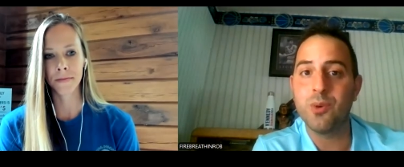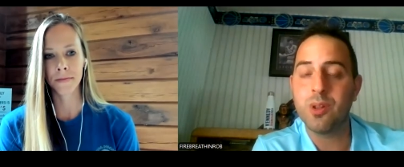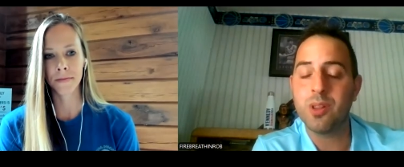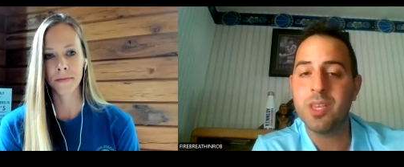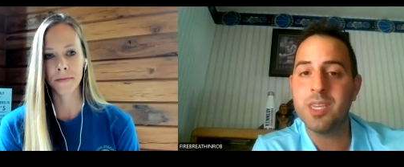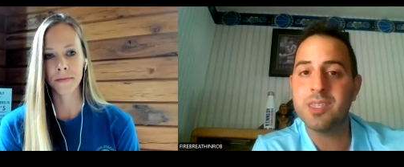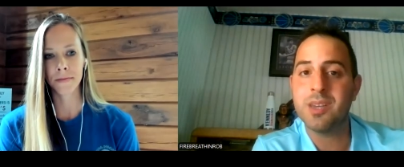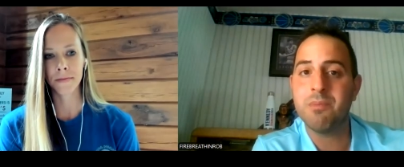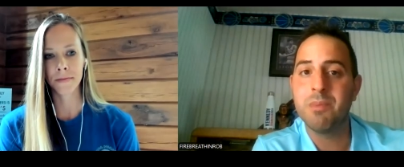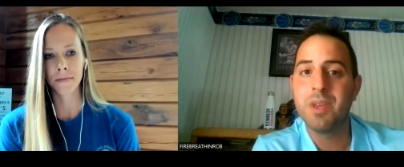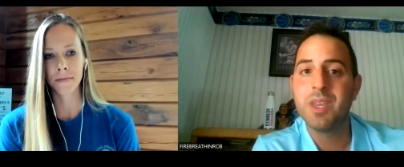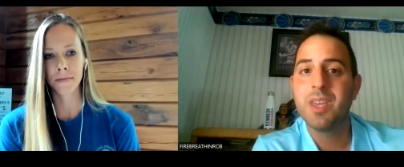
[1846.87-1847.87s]

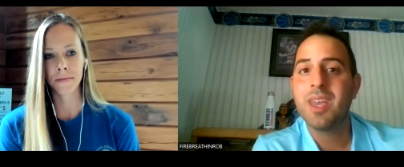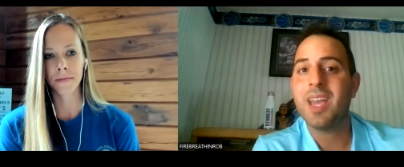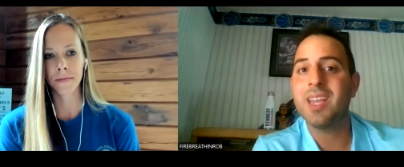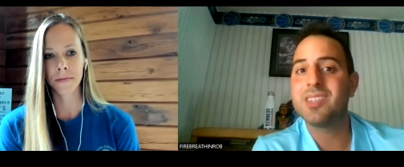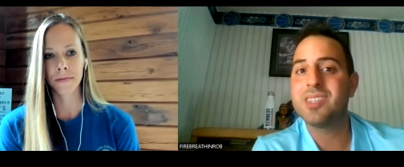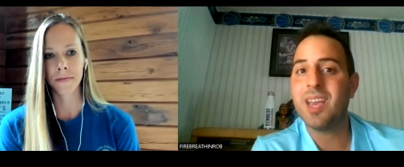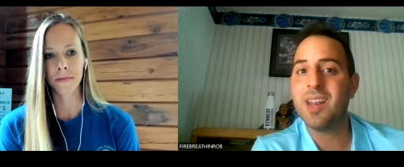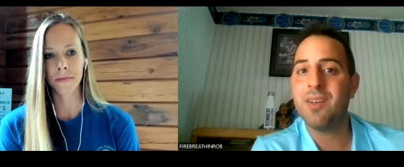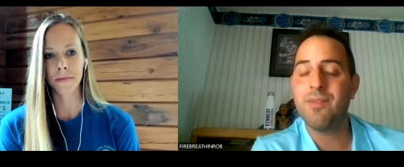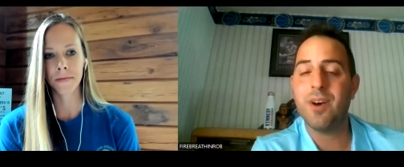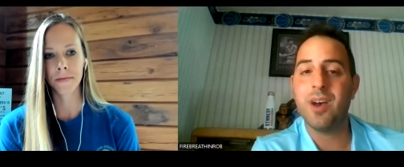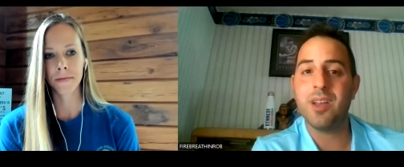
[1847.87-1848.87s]
Speaker 1: feudalism
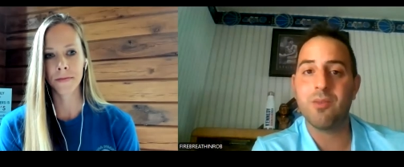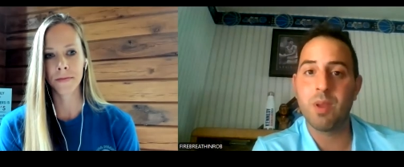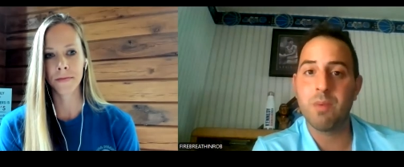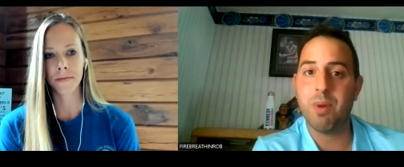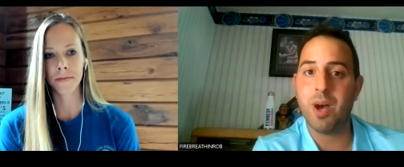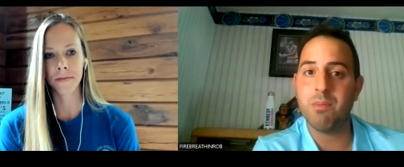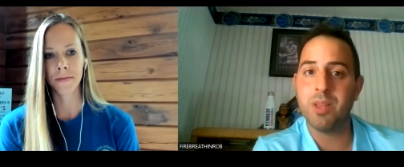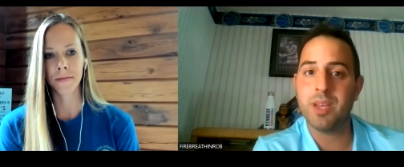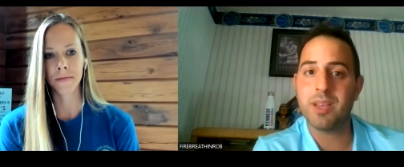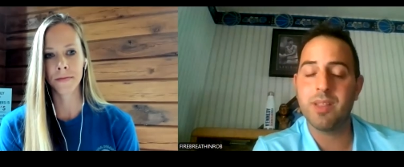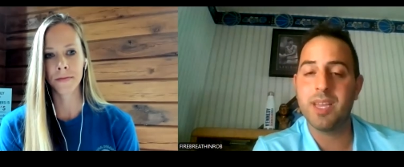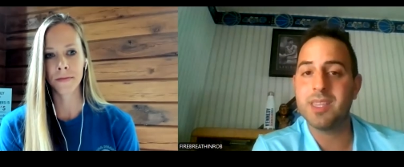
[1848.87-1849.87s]
instead of a
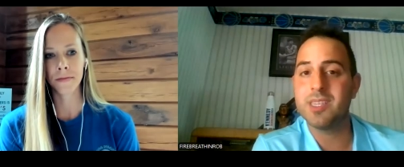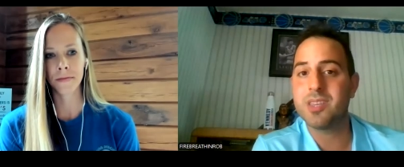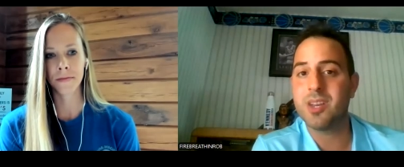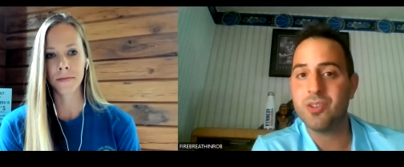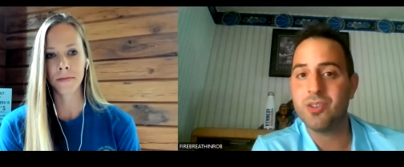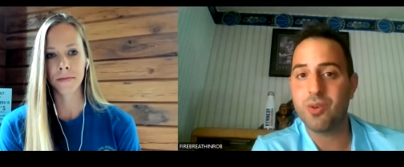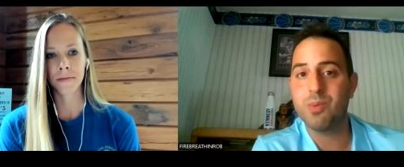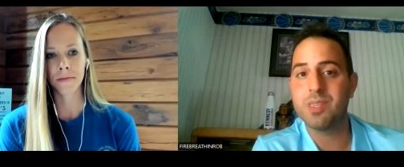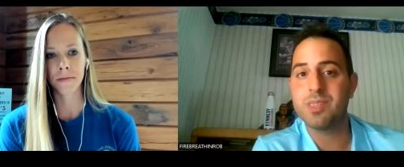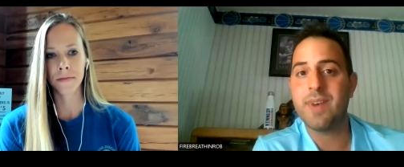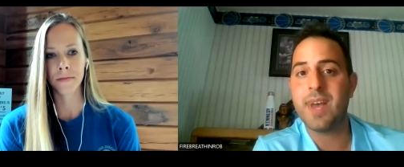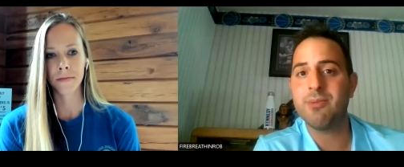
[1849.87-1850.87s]
republic like this
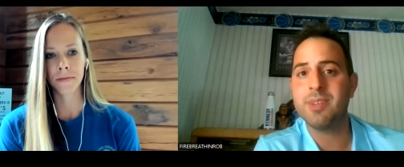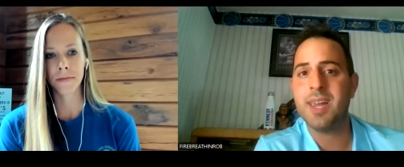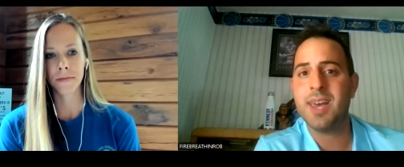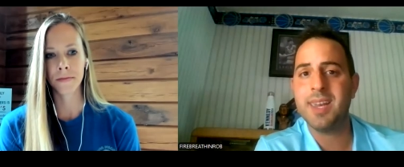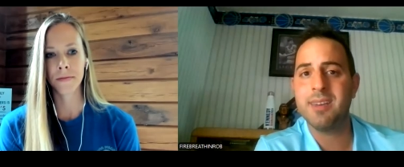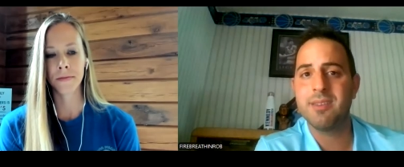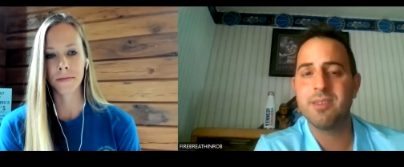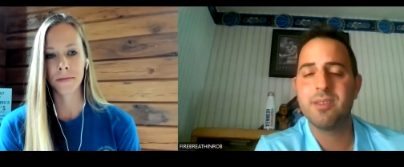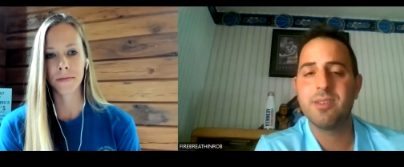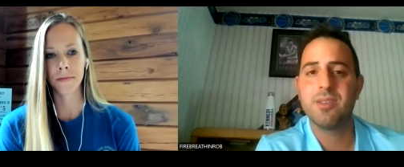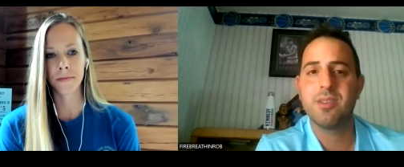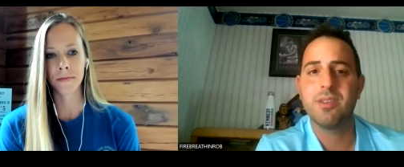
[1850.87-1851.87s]
country was founded on?
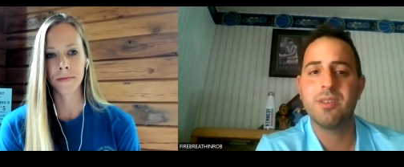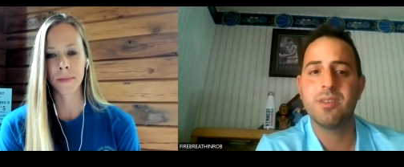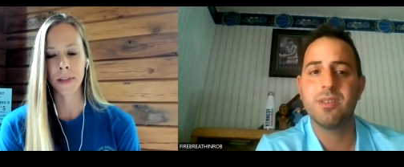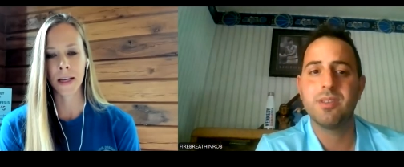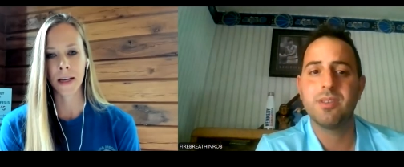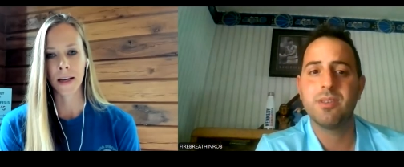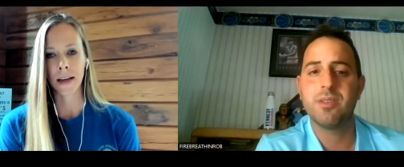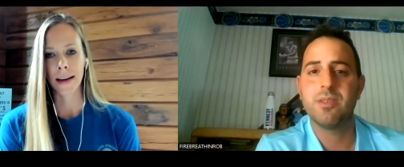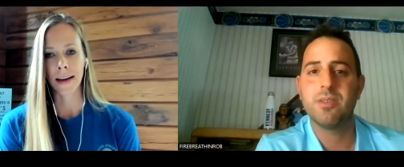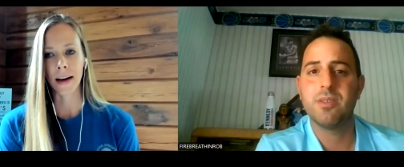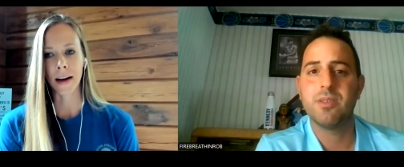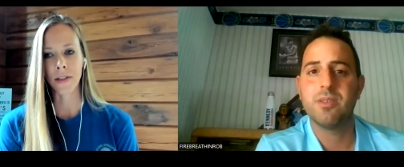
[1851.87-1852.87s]

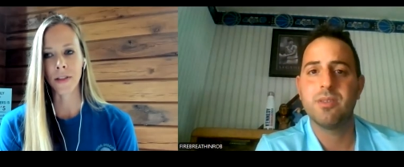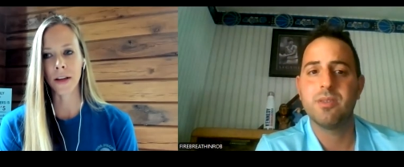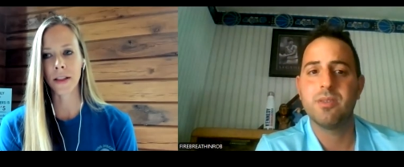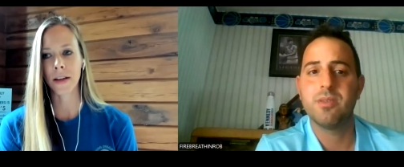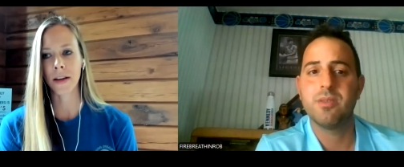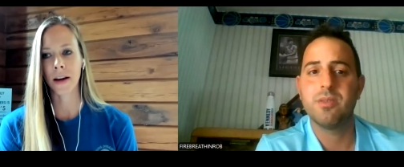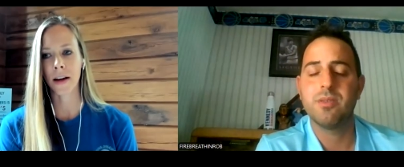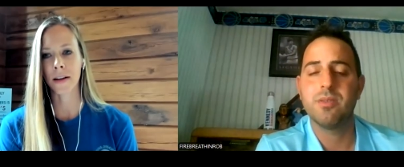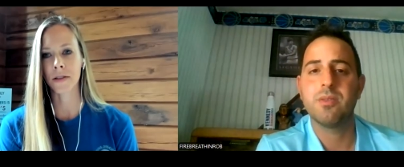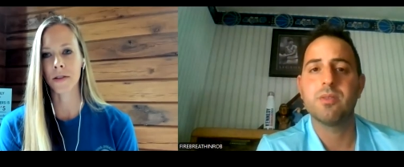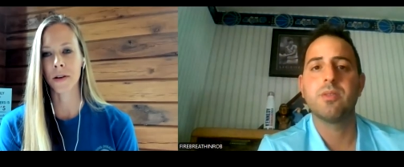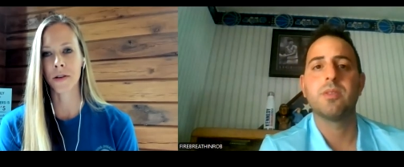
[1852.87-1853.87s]
Speaker 2: I think that it
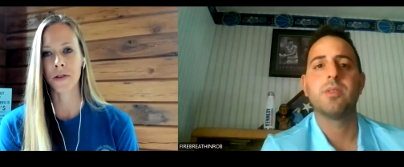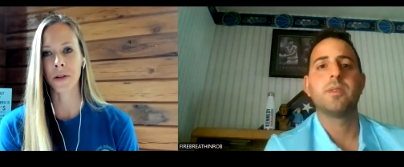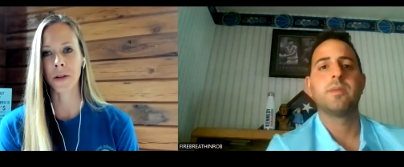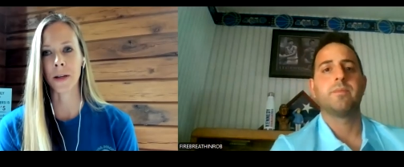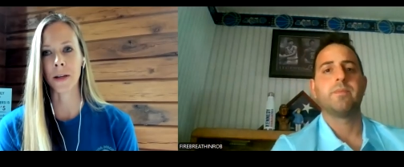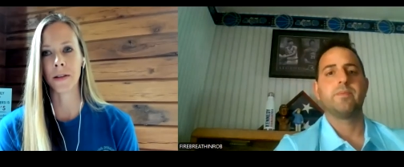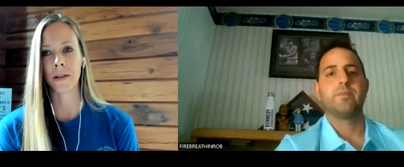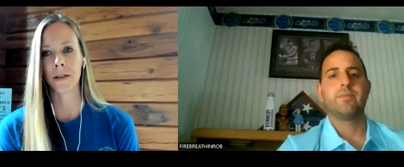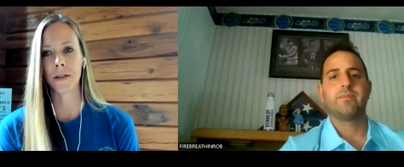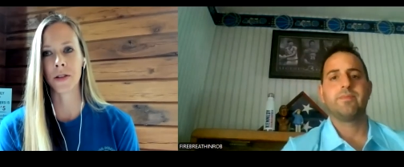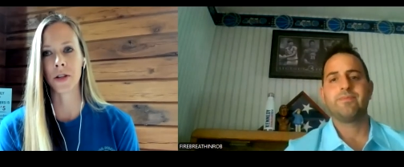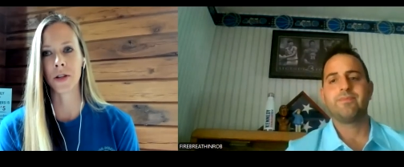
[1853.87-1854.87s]
has largely
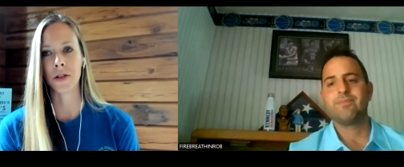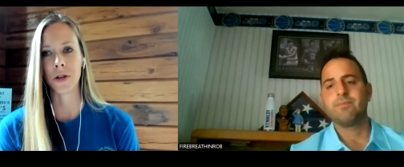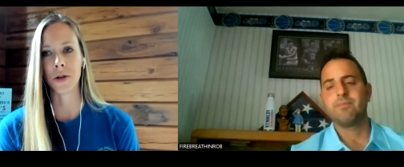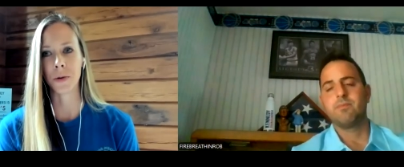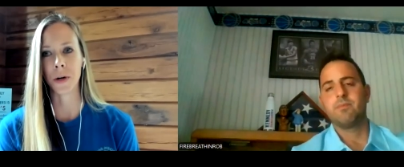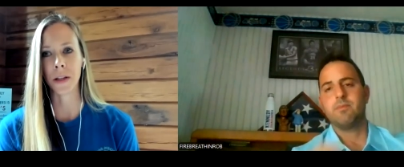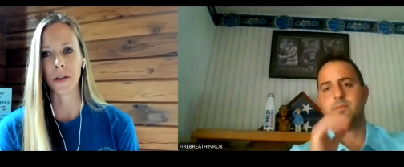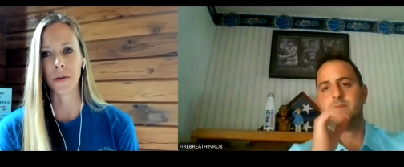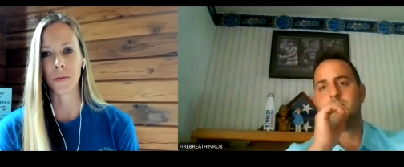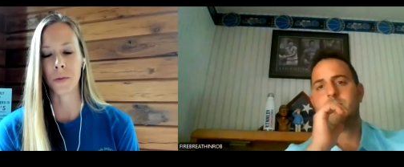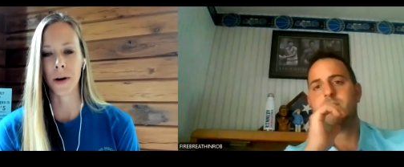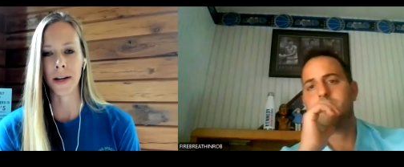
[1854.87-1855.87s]
to do with
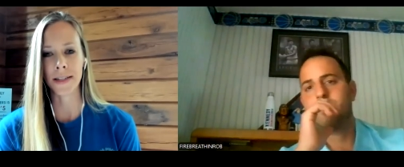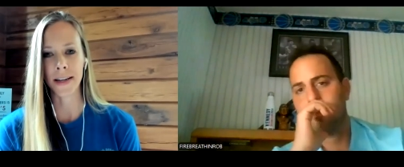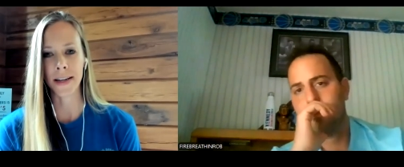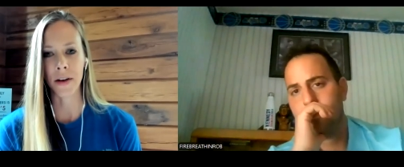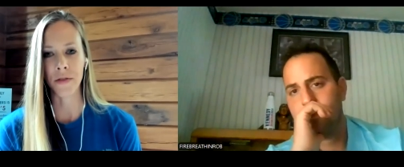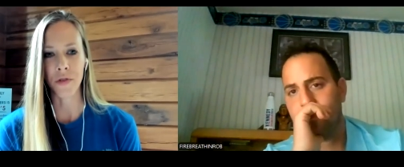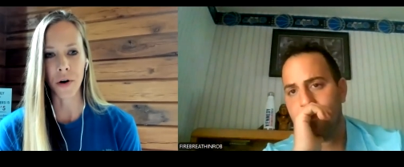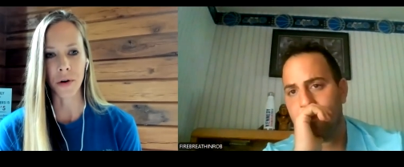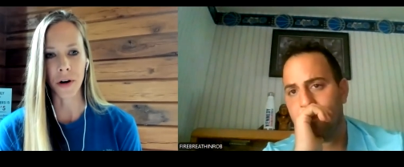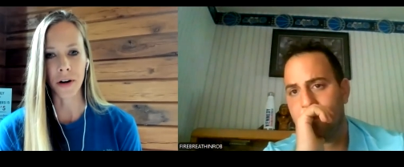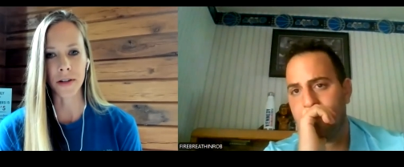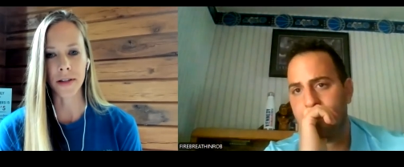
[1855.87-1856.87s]
wanting to gain
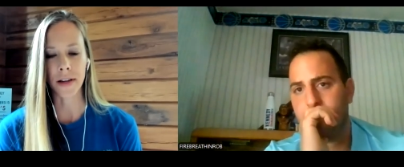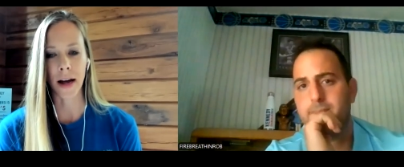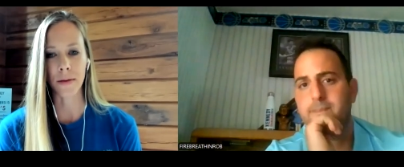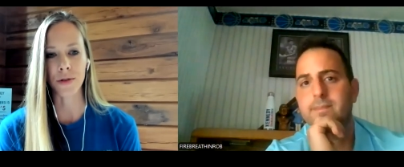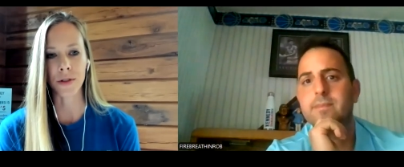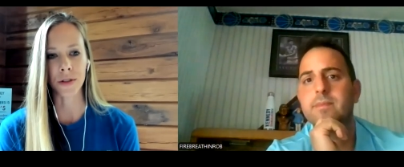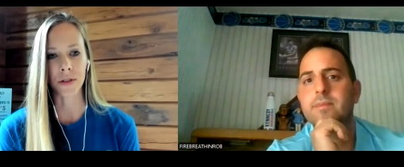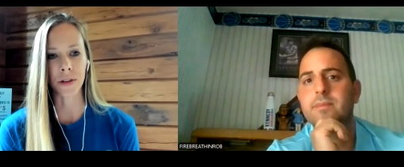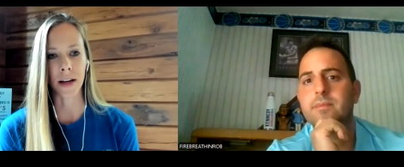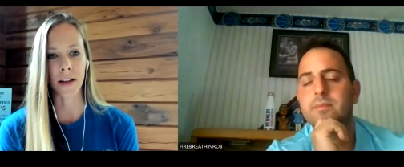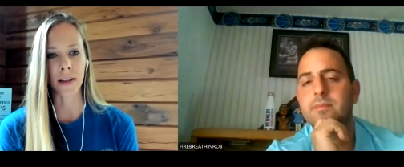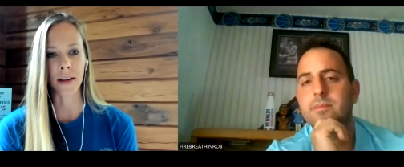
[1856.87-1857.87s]
voters
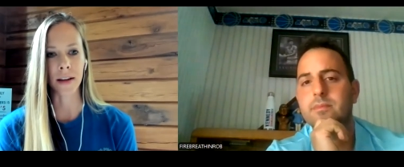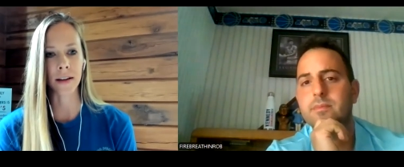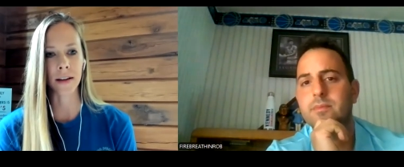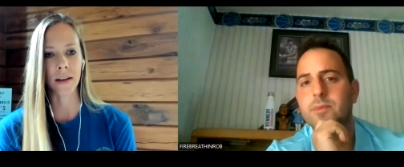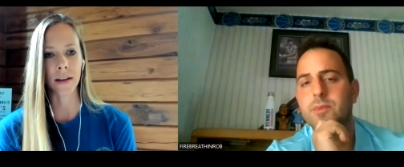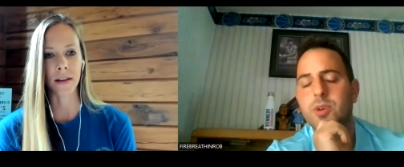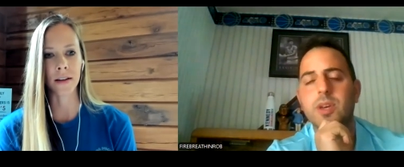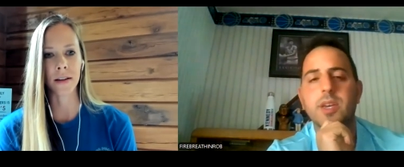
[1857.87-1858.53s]
absolutely i think it